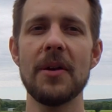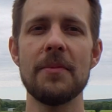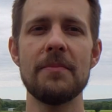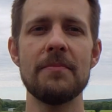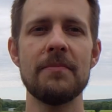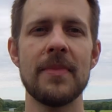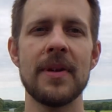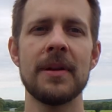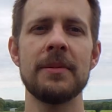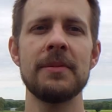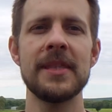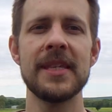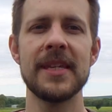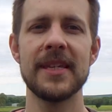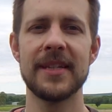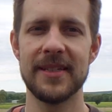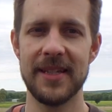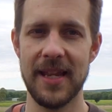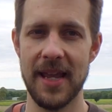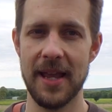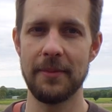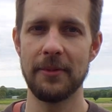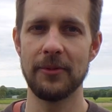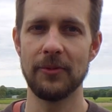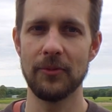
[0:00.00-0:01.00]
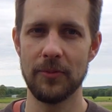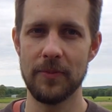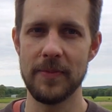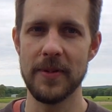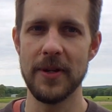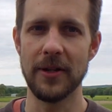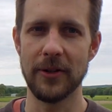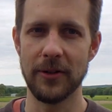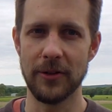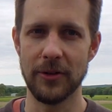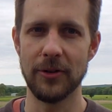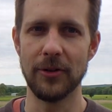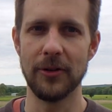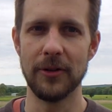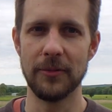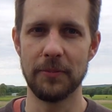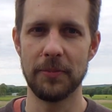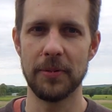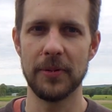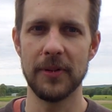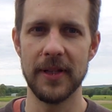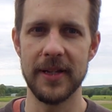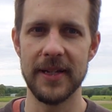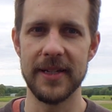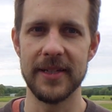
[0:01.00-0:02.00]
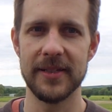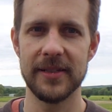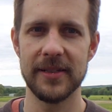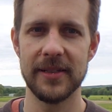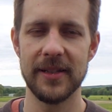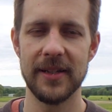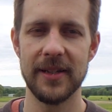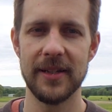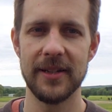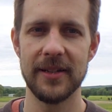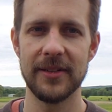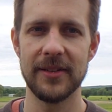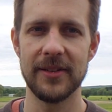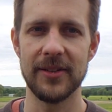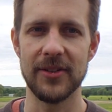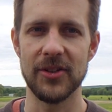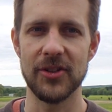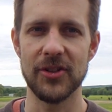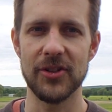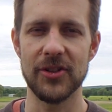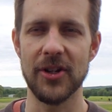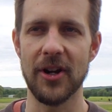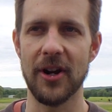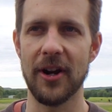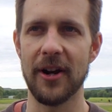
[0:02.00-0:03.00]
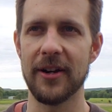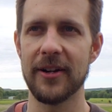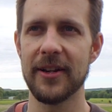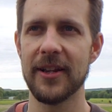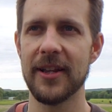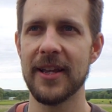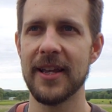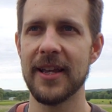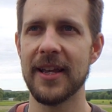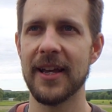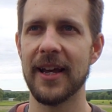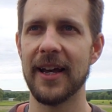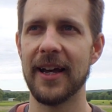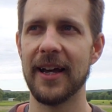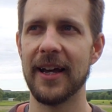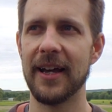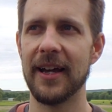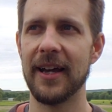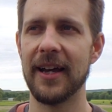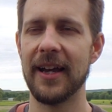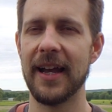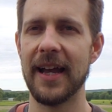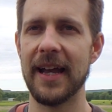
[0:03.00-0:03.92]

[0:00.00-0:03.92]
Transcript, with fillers: maybe the examen would be a good place to start uh,